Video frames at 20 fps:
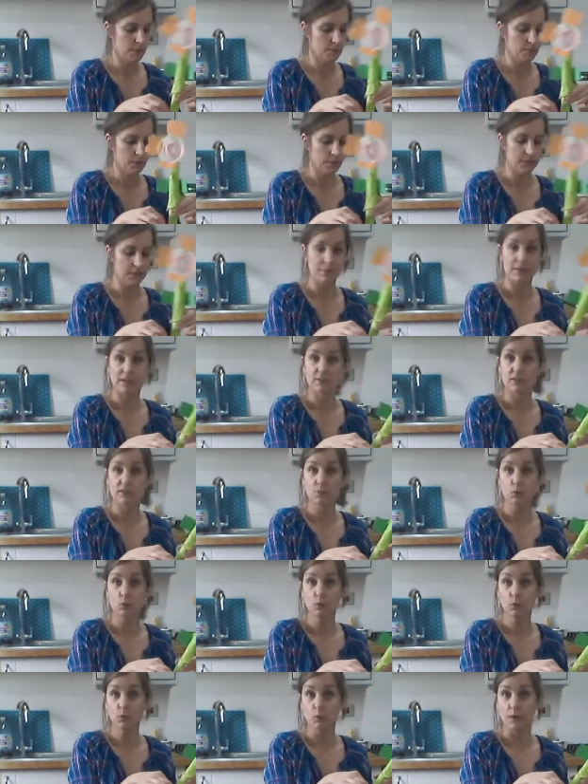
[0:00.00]
but I'm going to make a
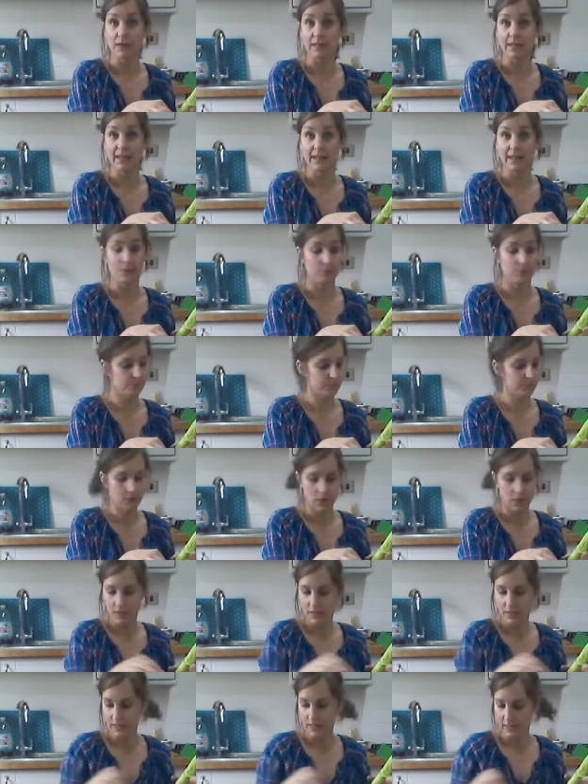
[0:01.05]
smaller one now.
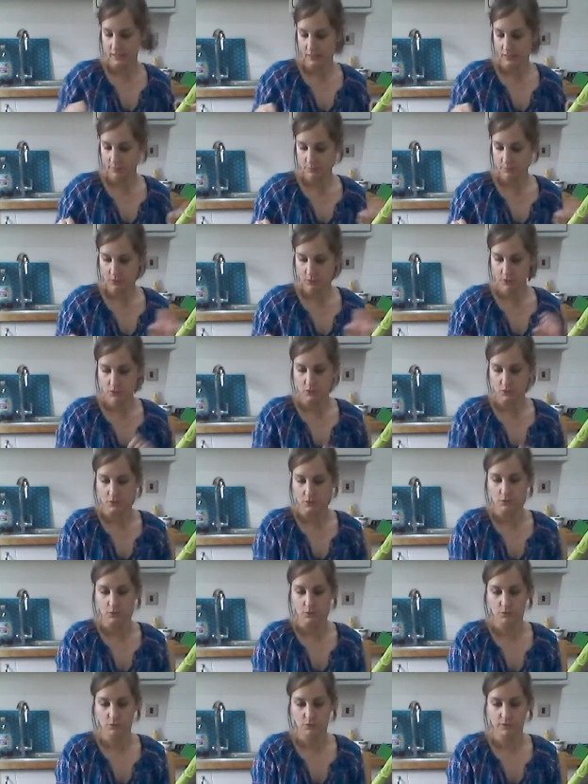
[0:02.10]
And I'm going to
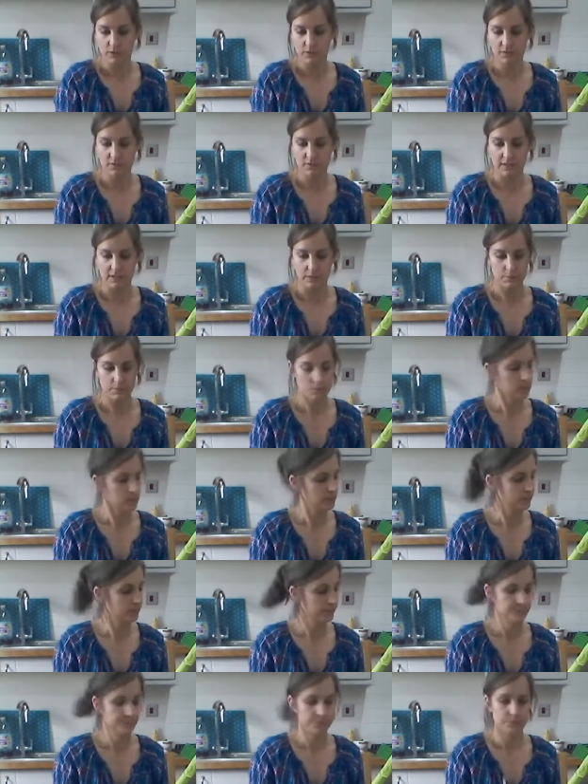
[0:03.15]
use for the stem
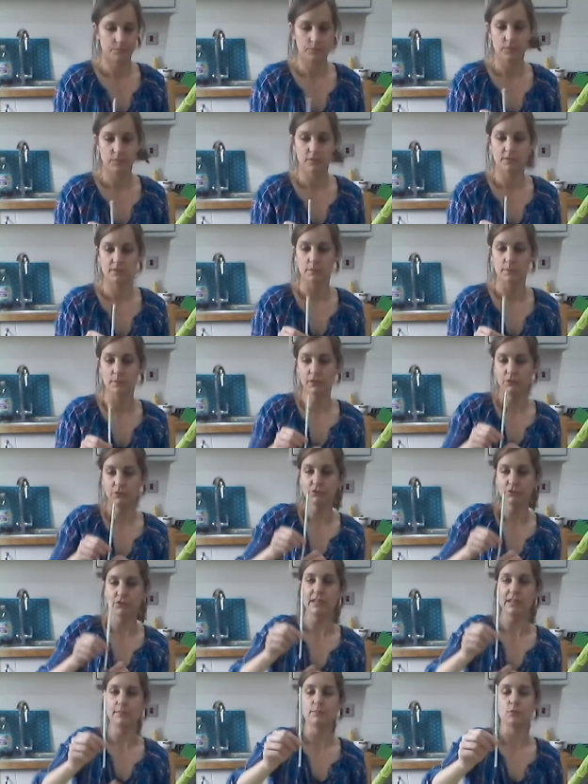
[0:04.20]
similar
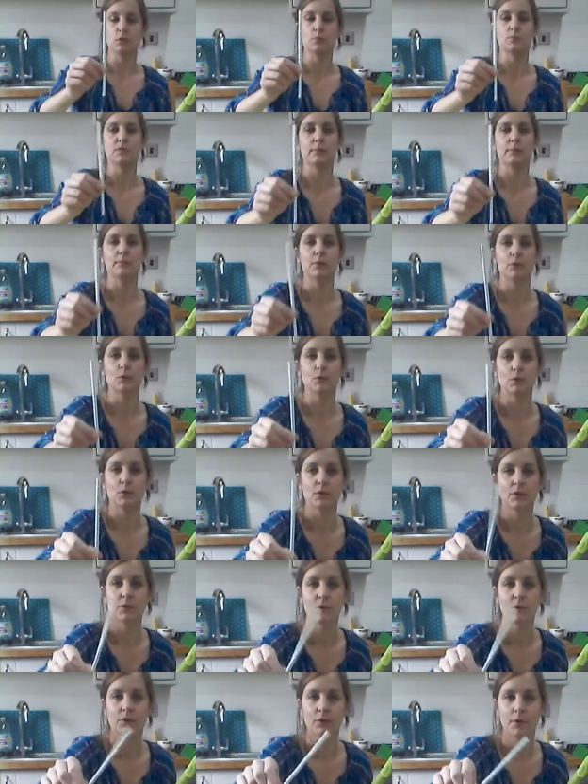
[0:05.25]
shaped object, but look,
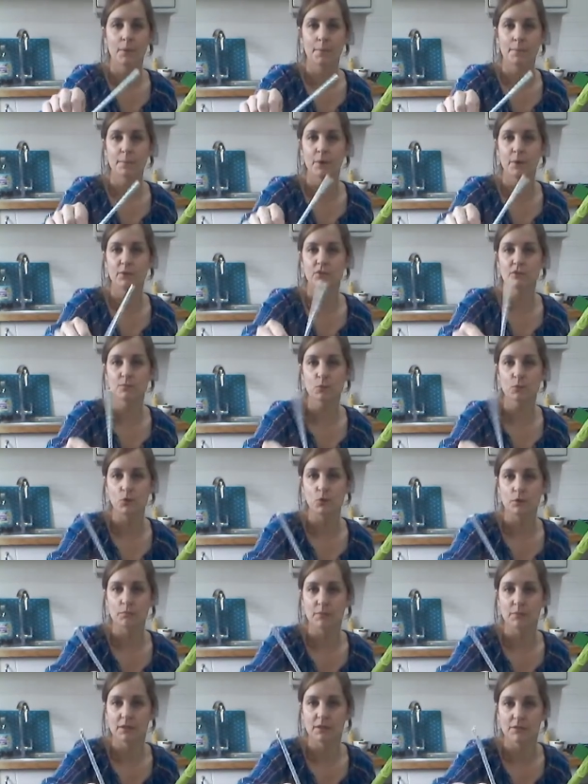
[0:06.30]
much smaller
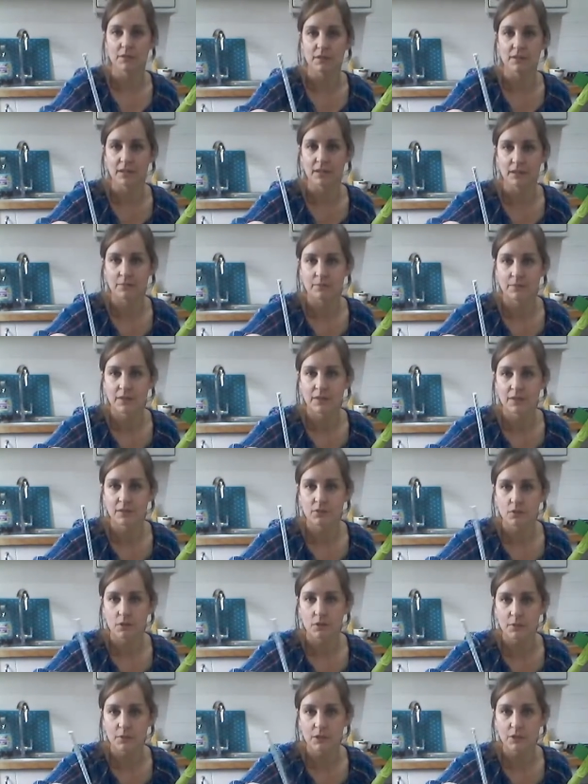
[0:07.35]
and much thinner.
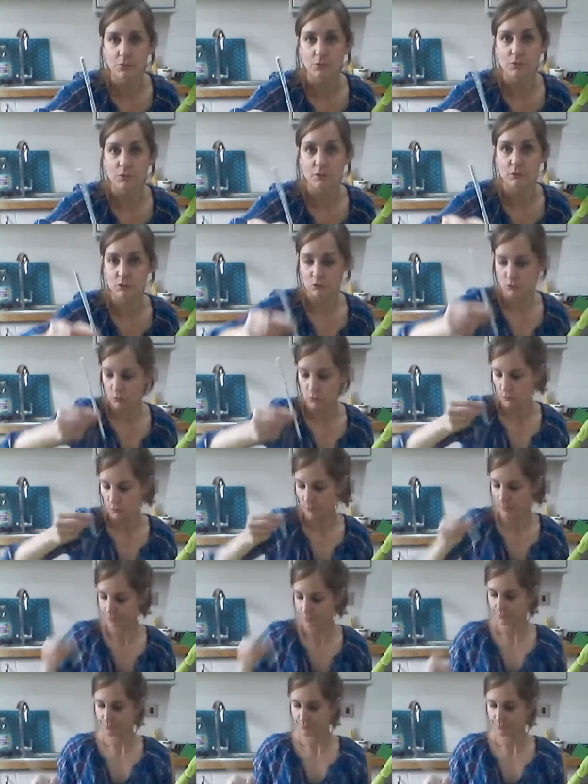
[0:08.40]
So I'm going to use a straw.